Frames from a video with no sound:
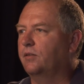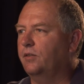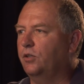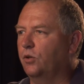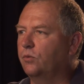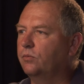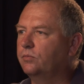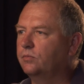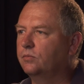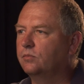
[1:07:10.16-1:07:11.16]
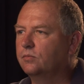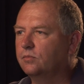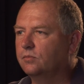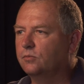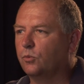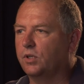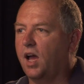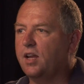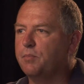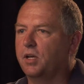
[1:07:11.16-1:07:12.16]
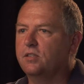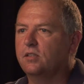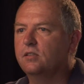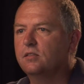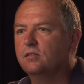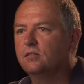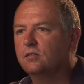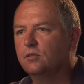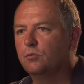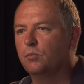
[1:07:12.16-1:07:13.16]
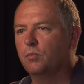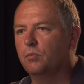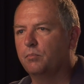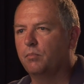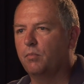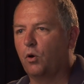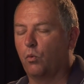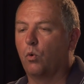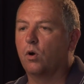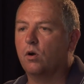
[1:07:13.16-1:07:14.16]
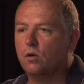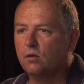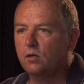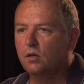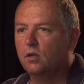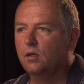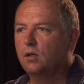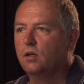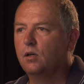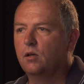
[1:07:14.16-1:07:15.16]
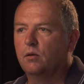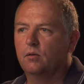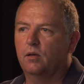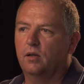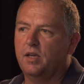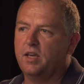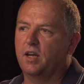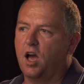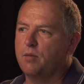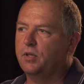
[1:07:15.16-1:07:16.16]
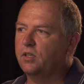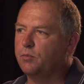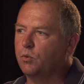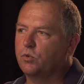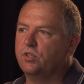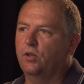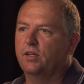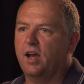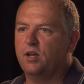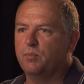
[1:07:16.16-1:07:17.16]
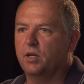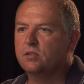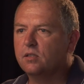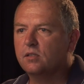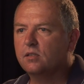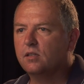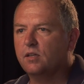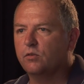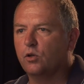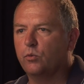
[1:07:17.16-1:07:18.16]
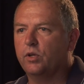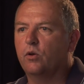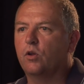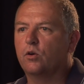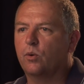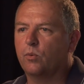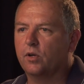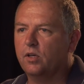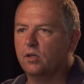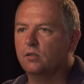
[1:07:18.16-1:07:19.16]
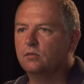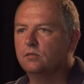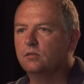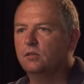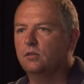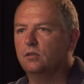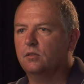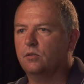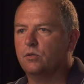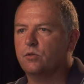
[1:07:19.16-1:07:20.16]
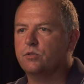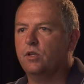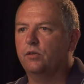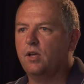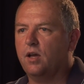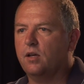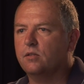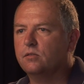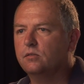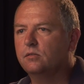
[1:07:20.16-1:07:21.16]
you know, were tied to Muncie, or were economically, but we're still tied to Muncie, even though we no longer work here. You know, there's still ties.